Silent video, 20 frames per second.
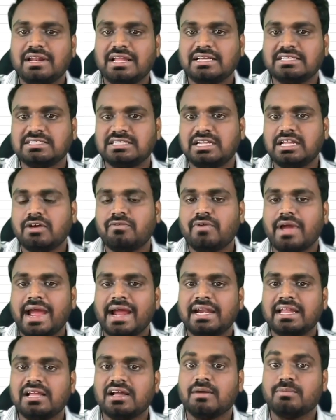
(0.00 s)
luxury of
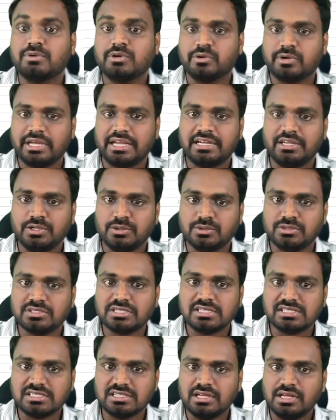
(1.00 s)
adding up to 10
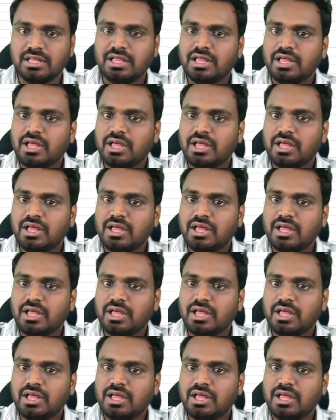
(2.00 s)
users.